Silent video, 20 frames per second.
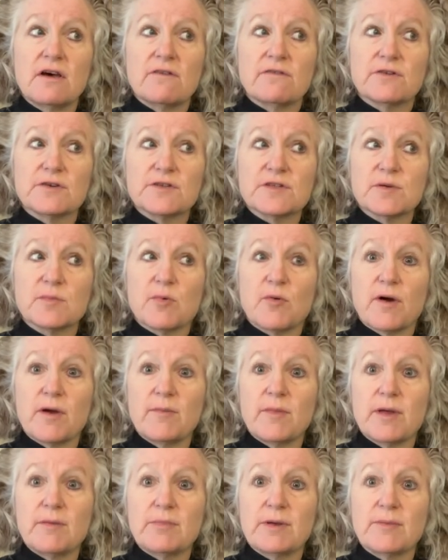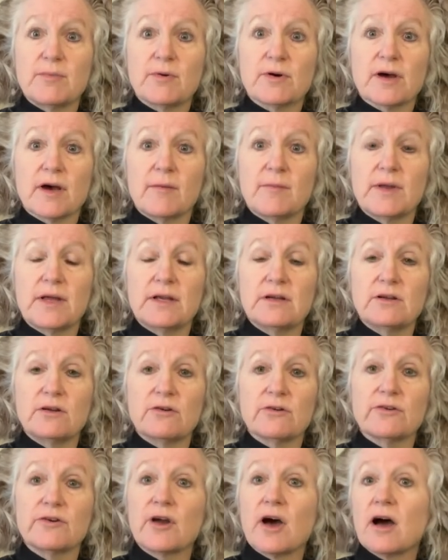first appointment, people come in,
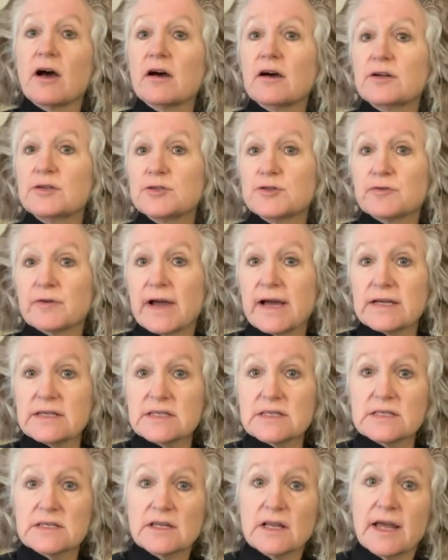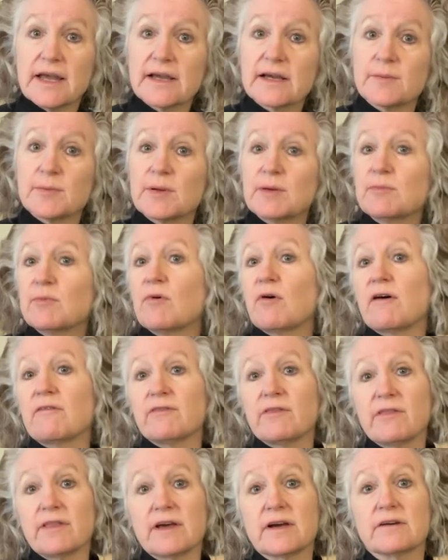you're not undressed like people
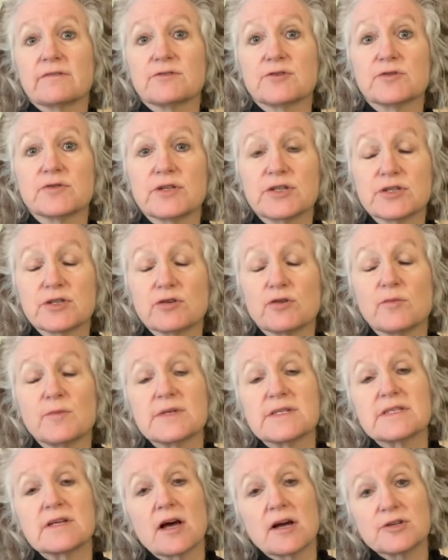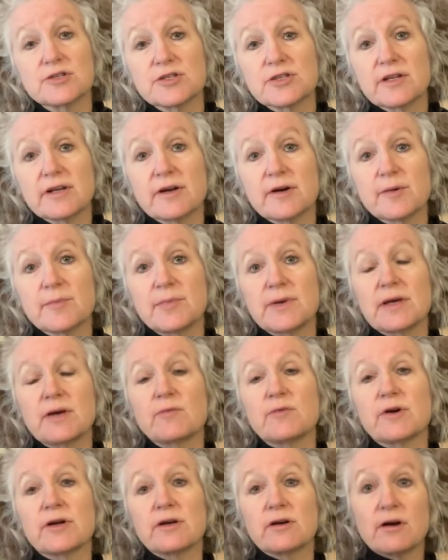often think of traditional massage therapy
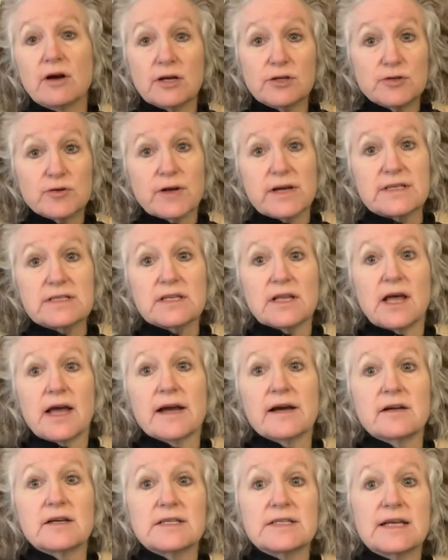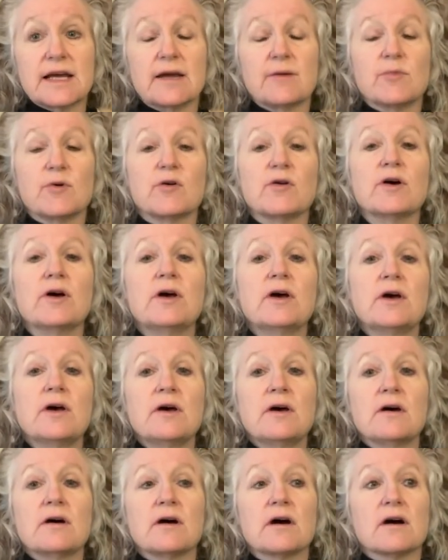where you're undressed lying on a table
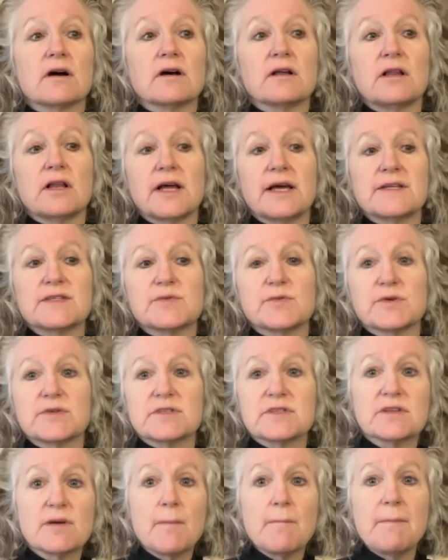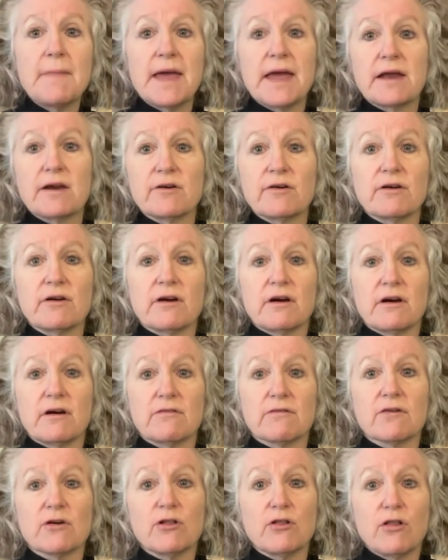uh, clients wear some manner
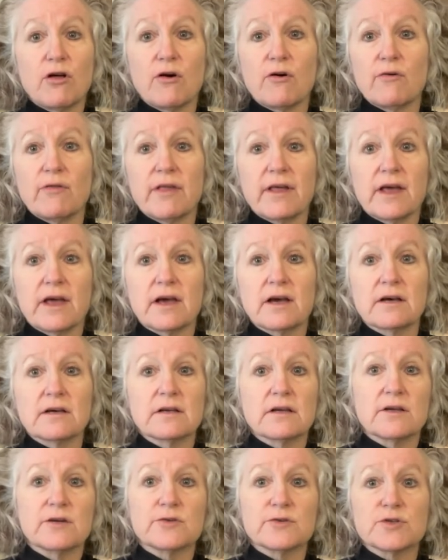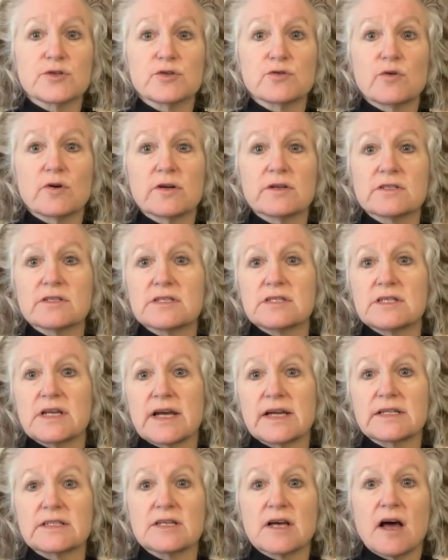of clothing, you know, shorts,
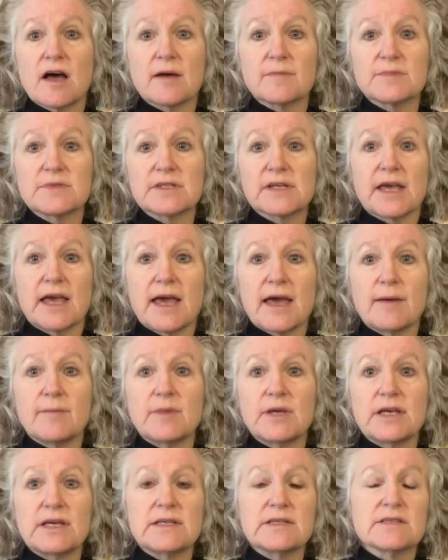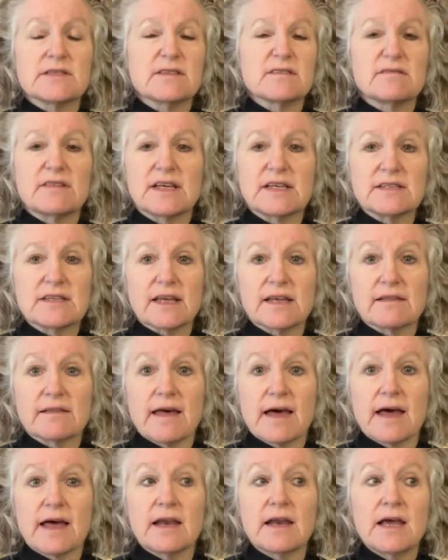tank tops, camis, things like
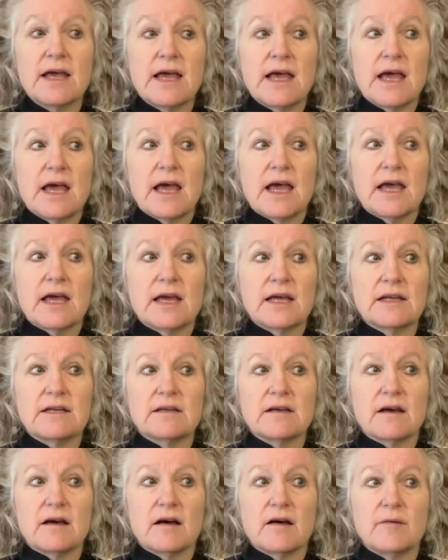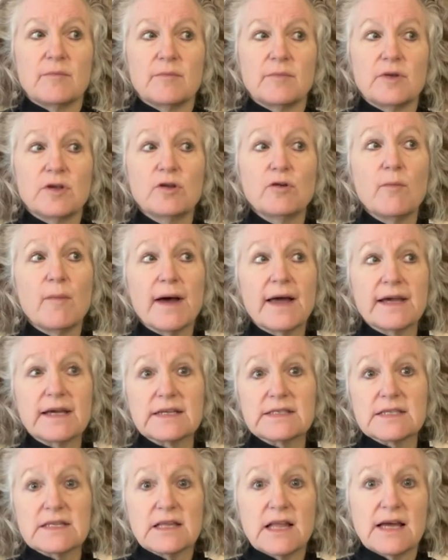that. And um, you might
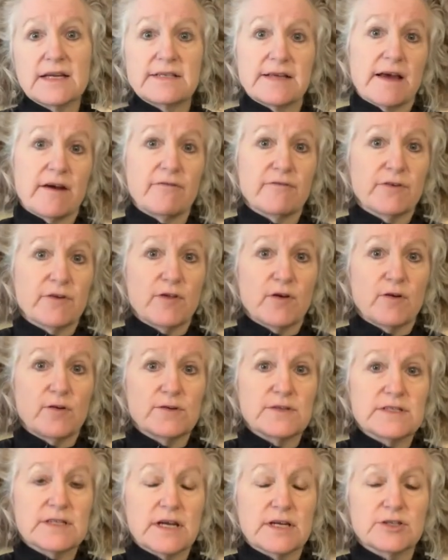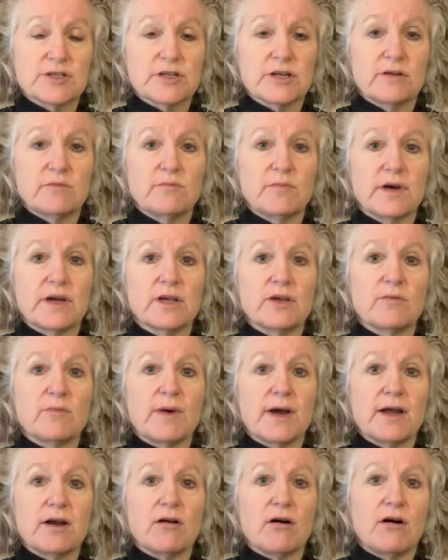get to lie down for the whole session, but you
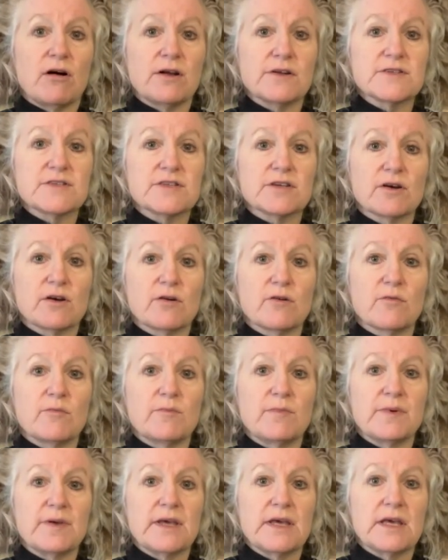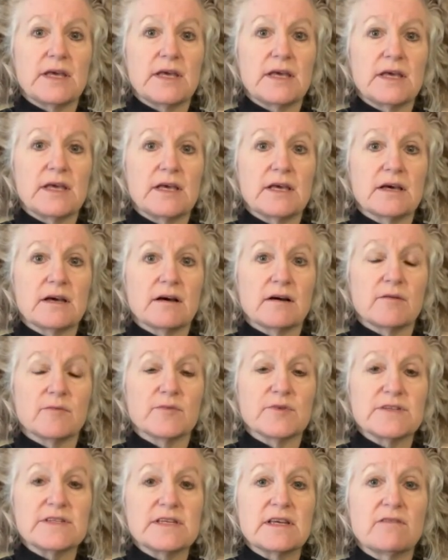might also be um,
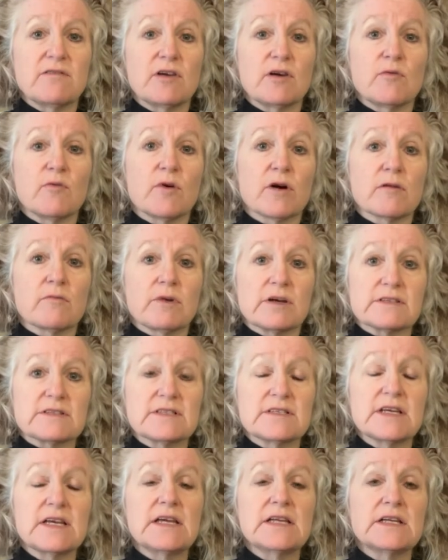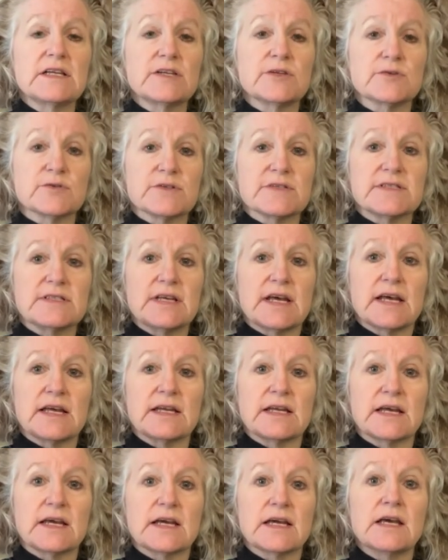receiving work while seated or
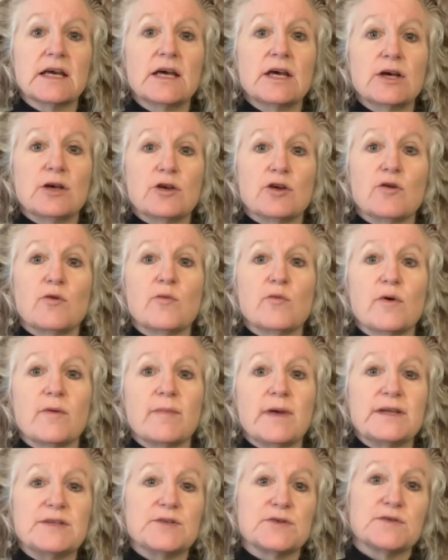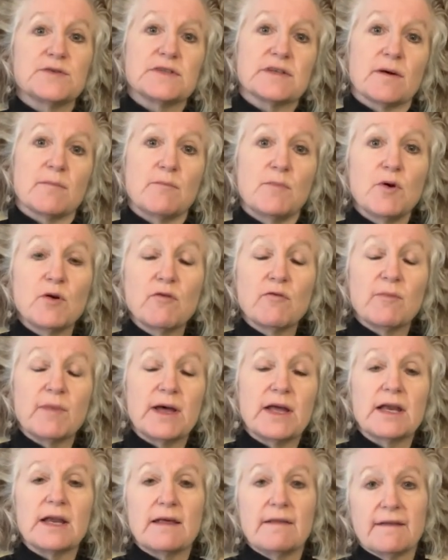standing. You know, we may do some
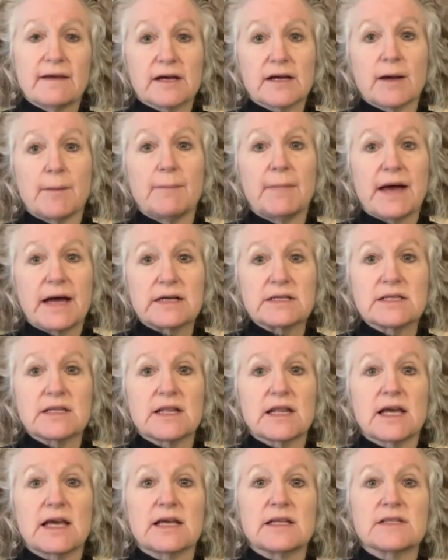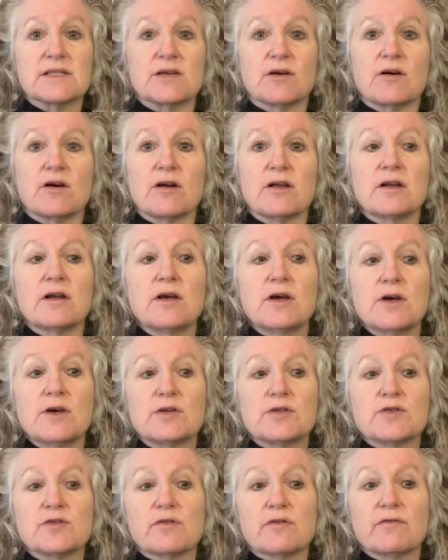movement and then come back to the hands-on,
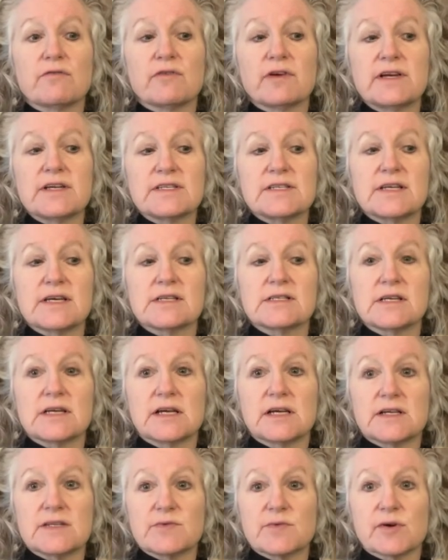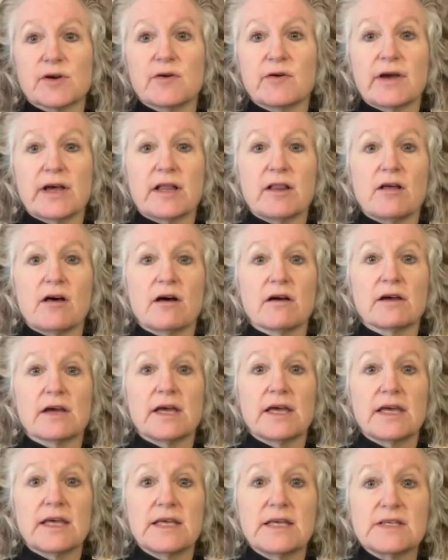sort of reassessing as we're going along,
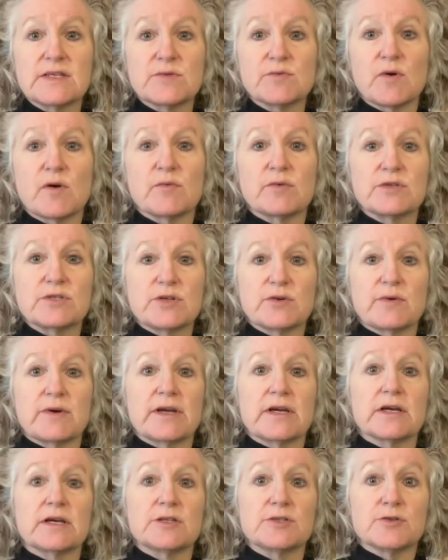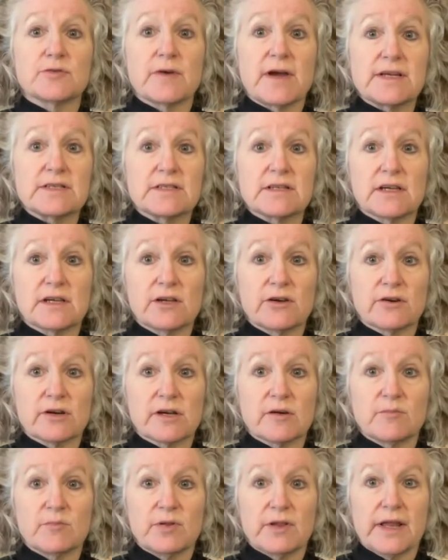is what we're doing addressing your
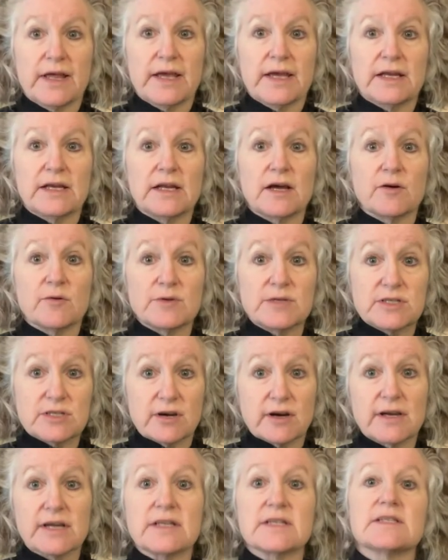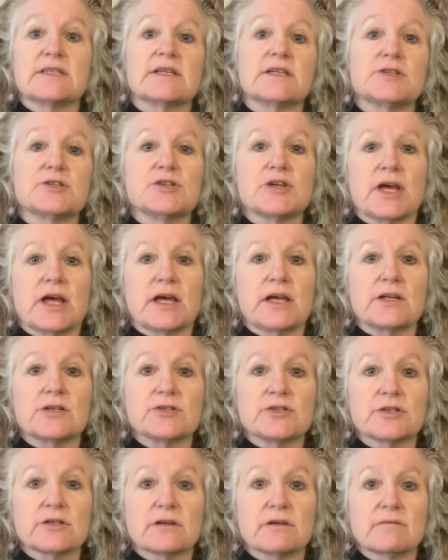complaint? Are we starting to see
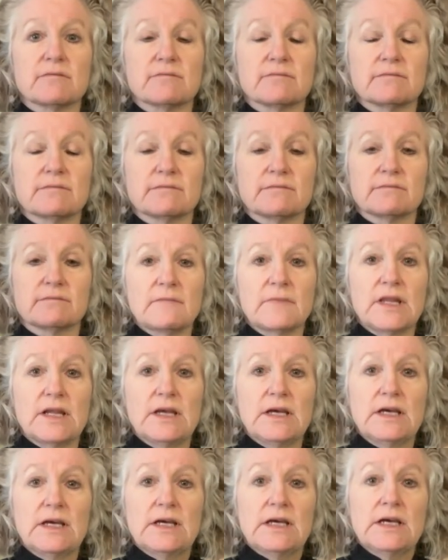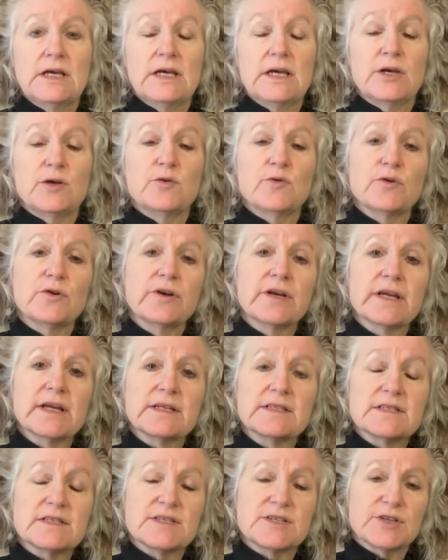change? In order to
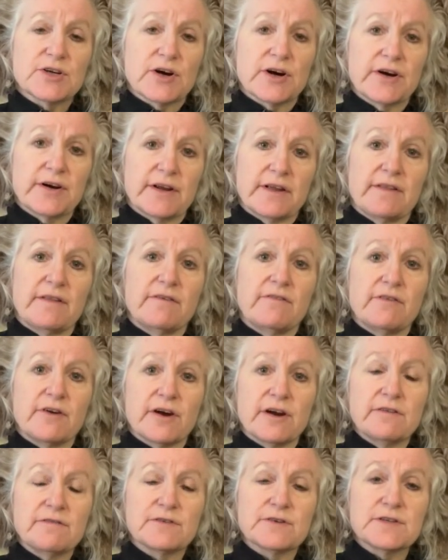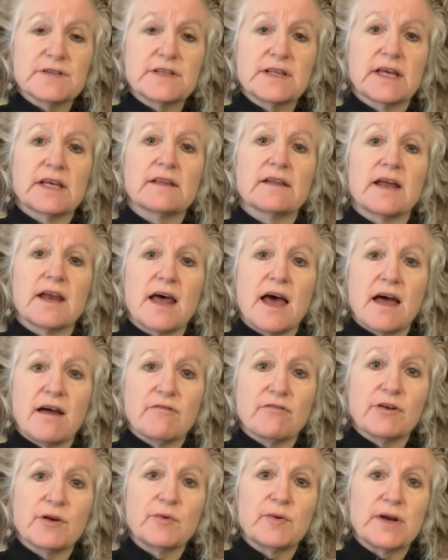get started, the very first thing that
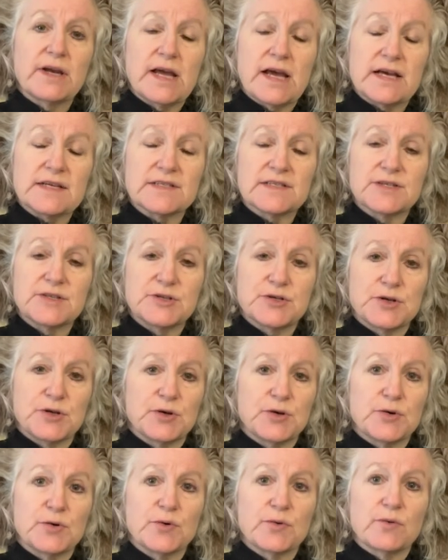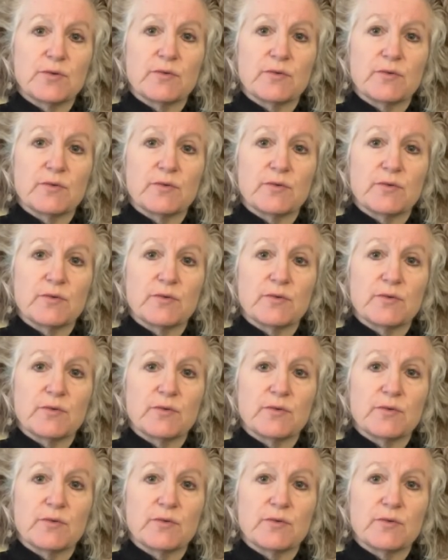everyone has to do,